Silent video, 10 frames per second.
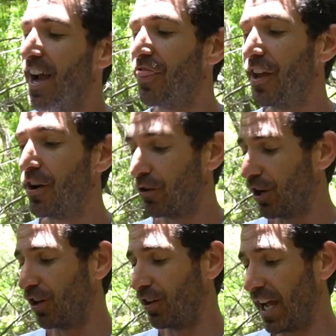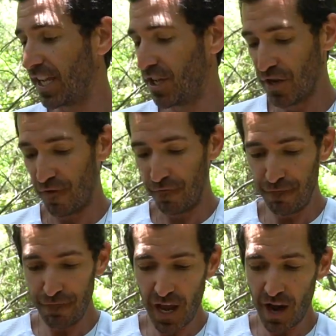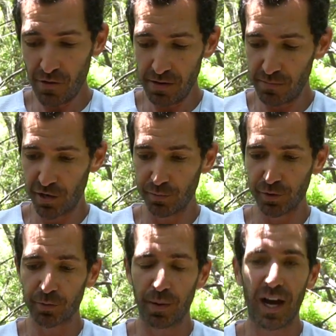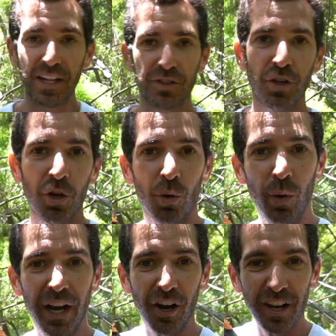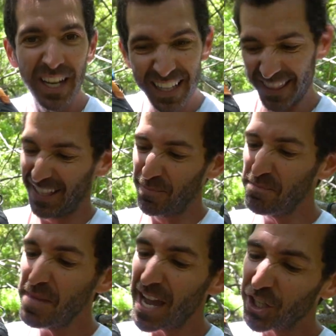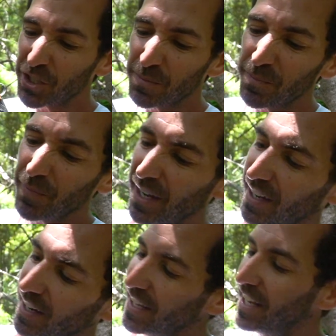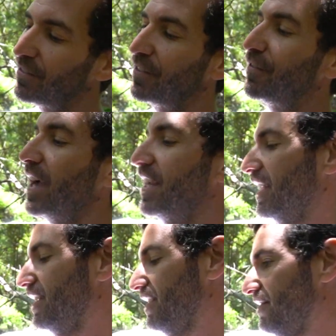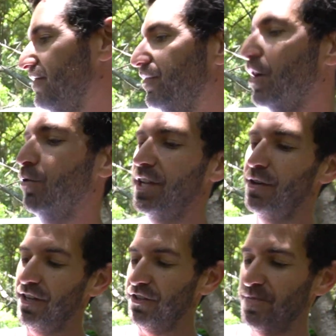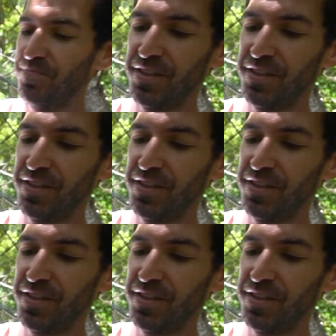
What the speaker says: There are like very minimal spots where the mesh, I can't even find it. Oh, here it is.